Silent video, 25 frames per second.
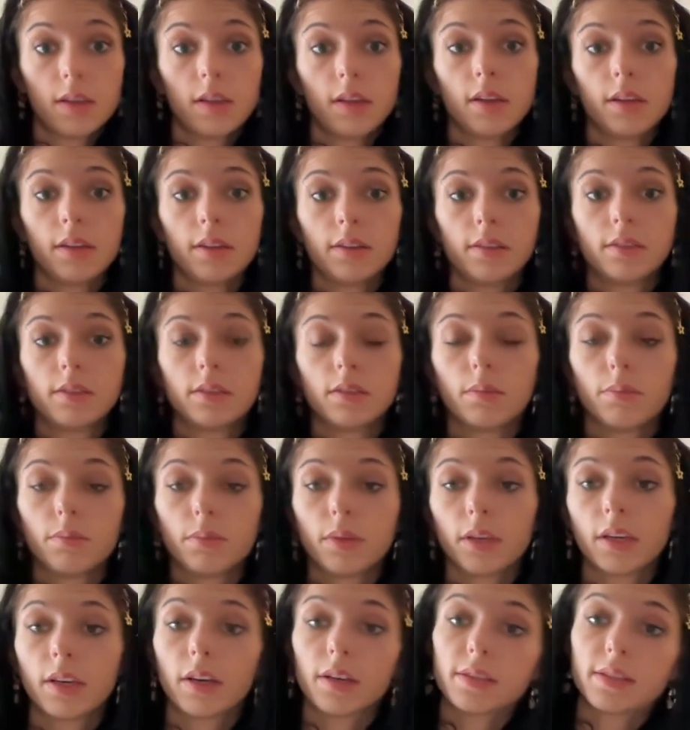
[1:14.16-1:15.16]
is
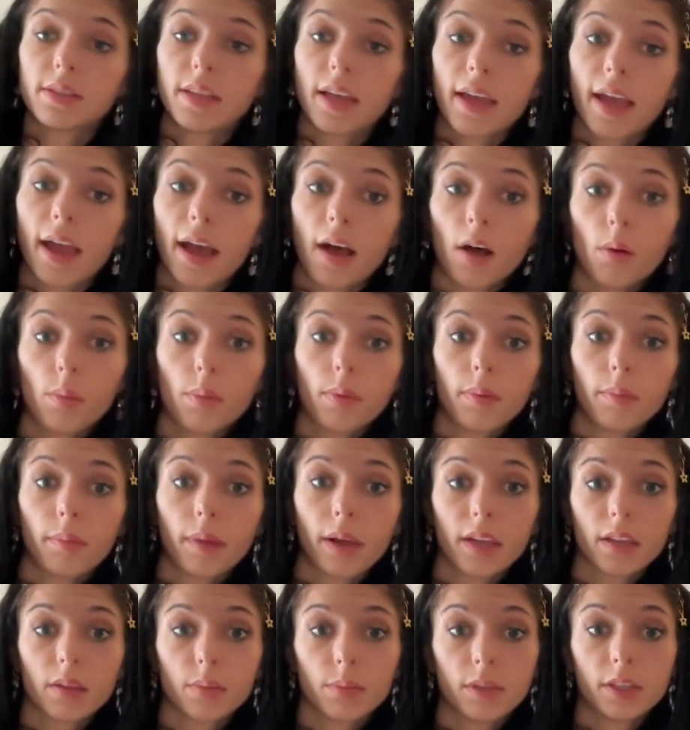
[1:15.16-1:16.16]
because they help
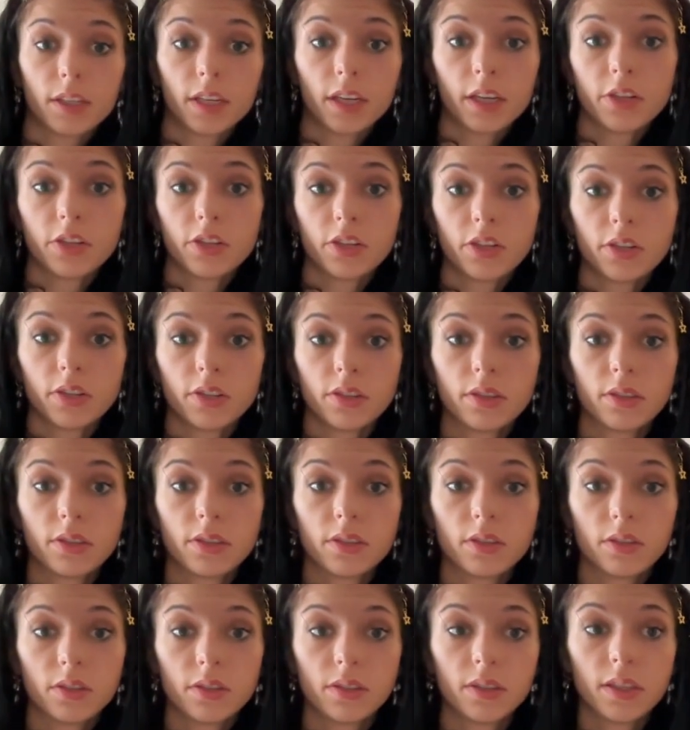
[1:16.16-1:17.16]
mathematicians
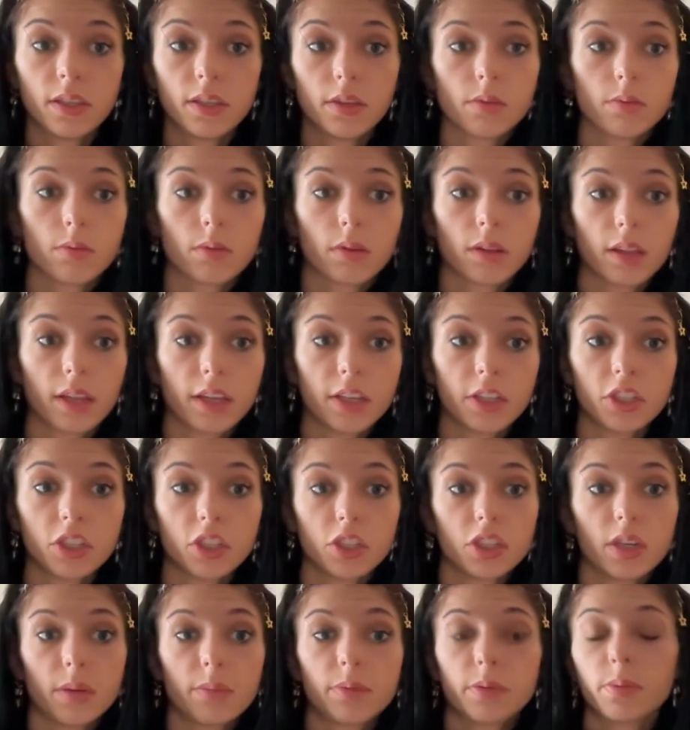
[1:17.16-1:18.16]
to see the
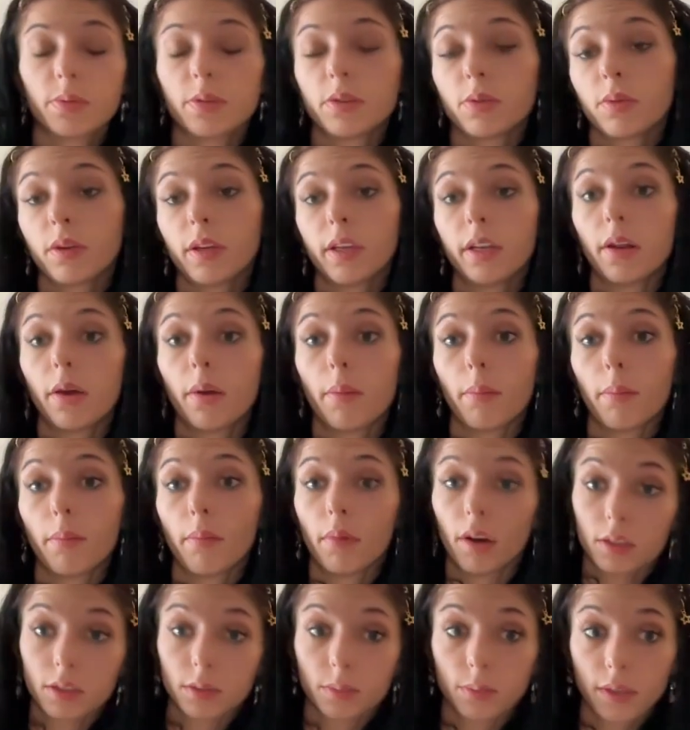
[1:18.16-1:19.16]
relationships between
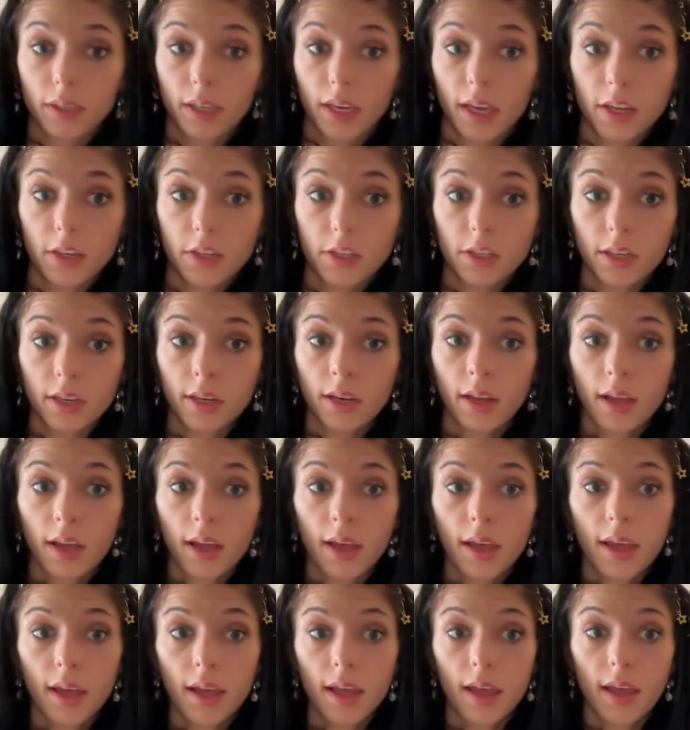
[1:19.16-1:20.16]
multiplication
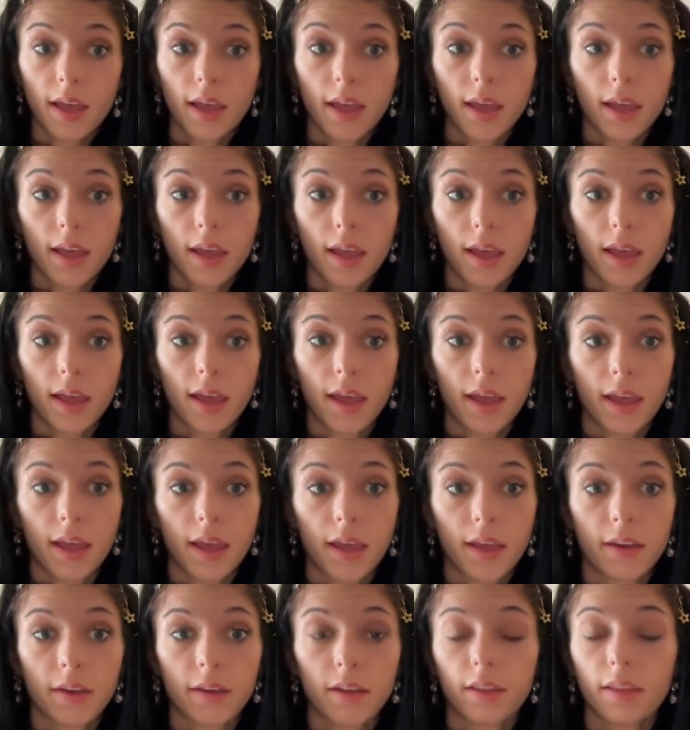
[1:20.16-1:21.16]

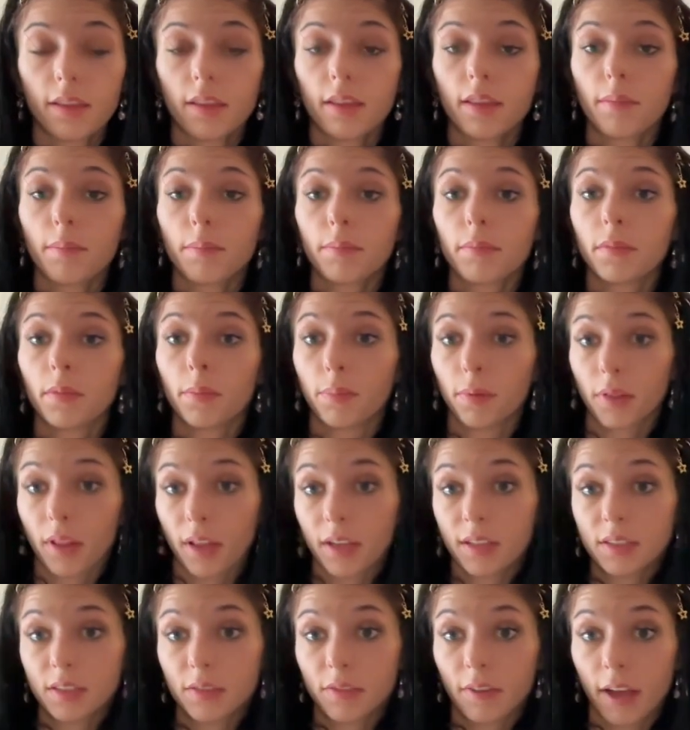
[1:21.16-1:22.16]
and the
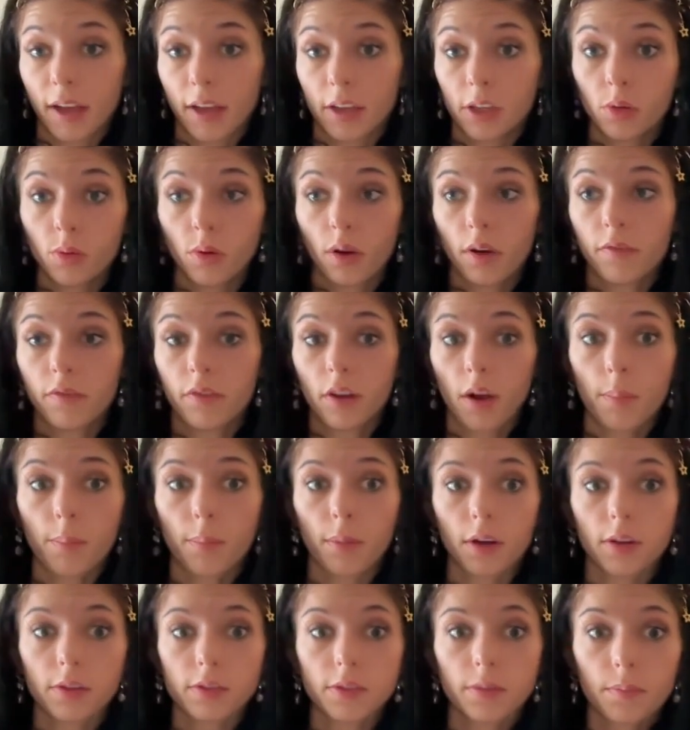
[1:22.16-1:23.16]
place value of
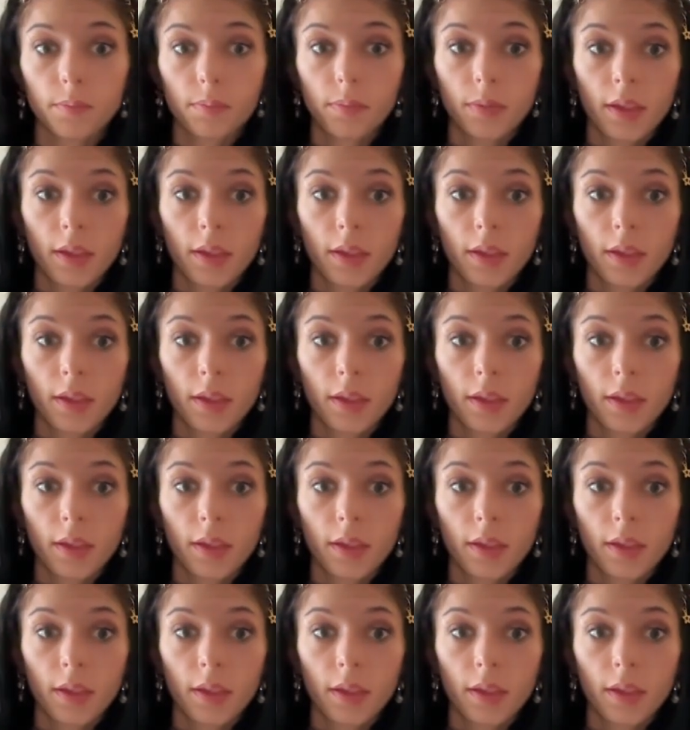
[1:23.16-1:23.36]
numbers.